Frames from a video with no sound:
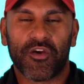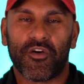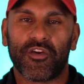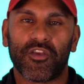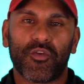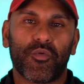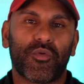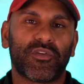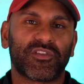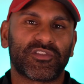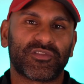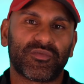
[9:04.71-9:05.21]
or
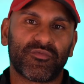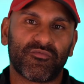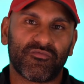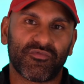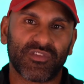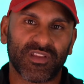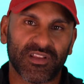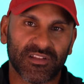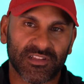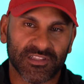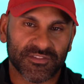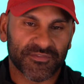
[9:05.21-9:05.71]
you want some
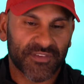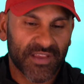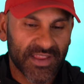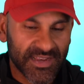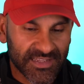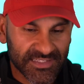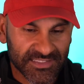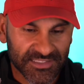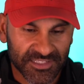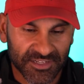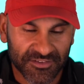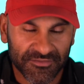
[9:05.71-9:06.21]
reels for
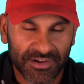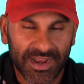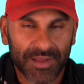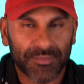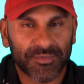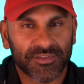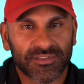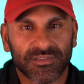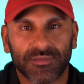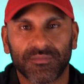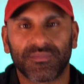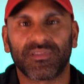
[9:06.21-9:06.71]
Instagram
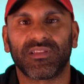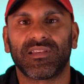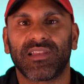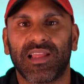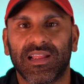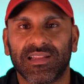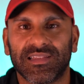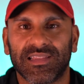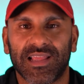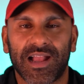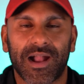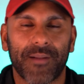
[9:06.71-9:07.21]
or something
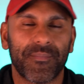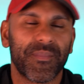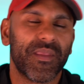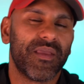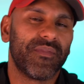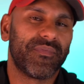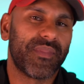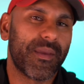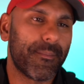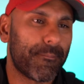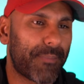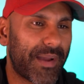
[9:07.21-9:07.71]
like that,
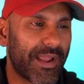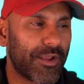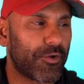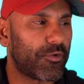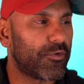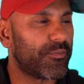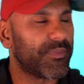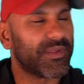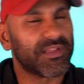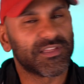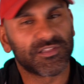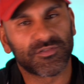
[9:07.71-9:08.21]
then by
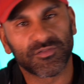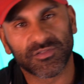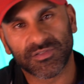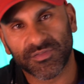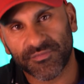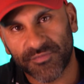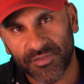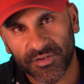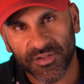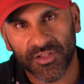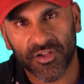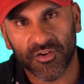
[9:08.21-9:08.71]
all means do
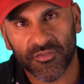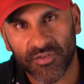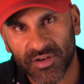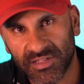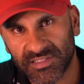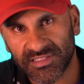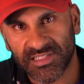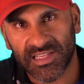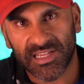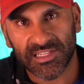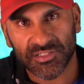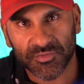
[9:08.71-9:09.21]
some fucking
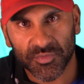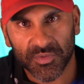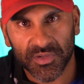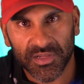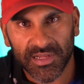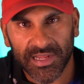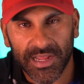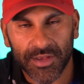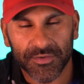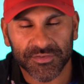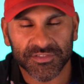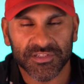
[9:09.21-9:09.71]
crazy ass
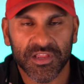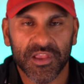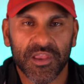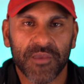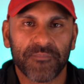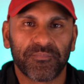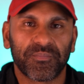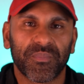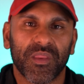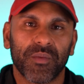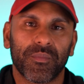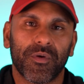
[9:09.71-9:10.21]
workouts.
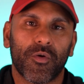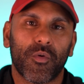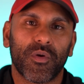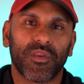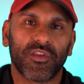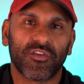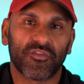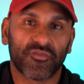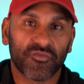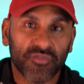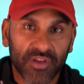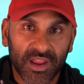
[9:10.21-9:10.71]
But when
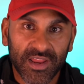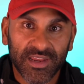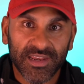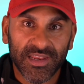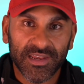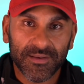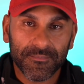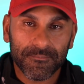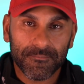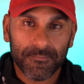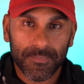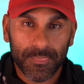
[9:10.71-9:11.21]
you're
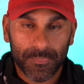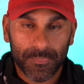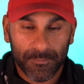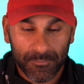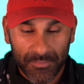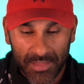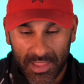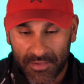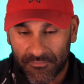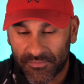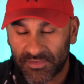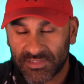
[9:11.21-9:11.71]
training
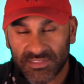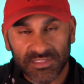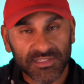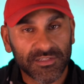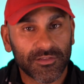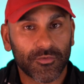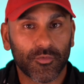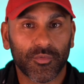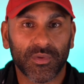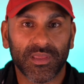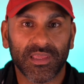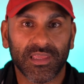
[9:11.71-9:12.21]
every
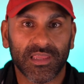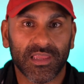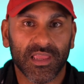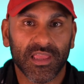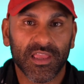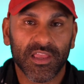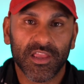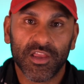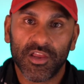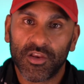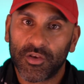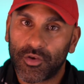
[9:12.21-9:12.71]
single week,
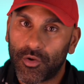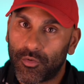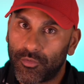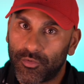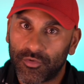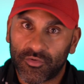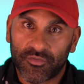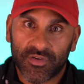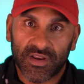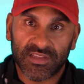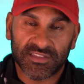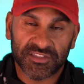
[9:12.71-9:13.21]
don't do
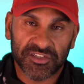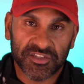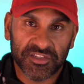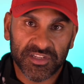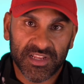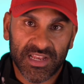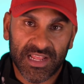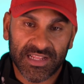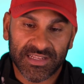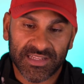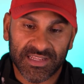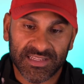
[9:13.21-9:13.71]
crazy shit
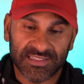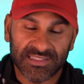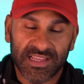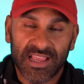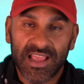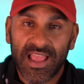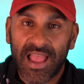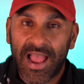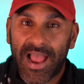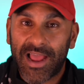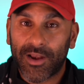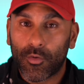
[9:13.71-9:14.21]
like this.
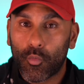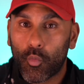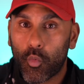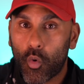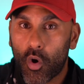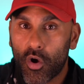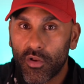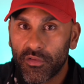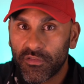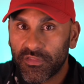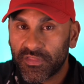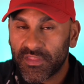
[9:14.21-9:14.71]
And
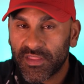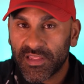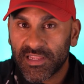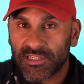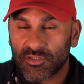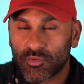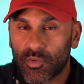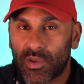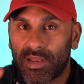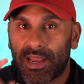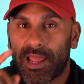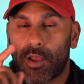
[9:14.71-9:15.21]
one thing as
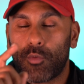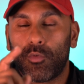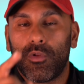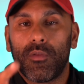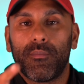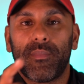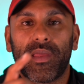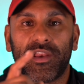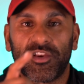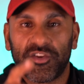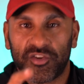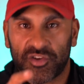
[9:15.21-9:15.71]
well I will
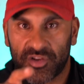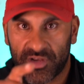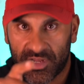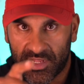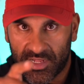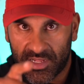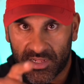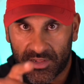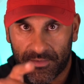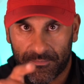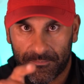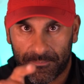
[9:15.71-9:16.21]
mention
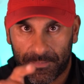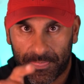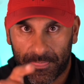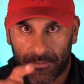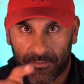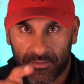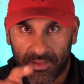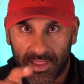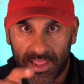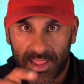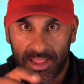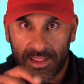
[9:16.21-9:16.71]
here,
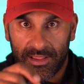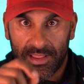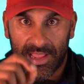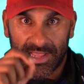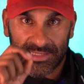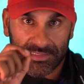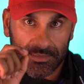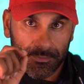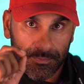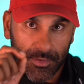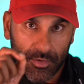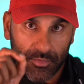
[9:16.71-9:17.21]
okay,
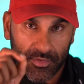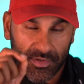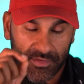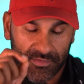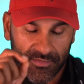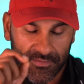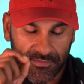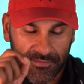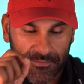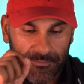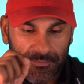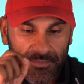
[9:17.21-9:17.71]
as a
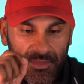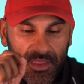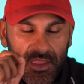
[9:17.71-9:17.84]
bonus,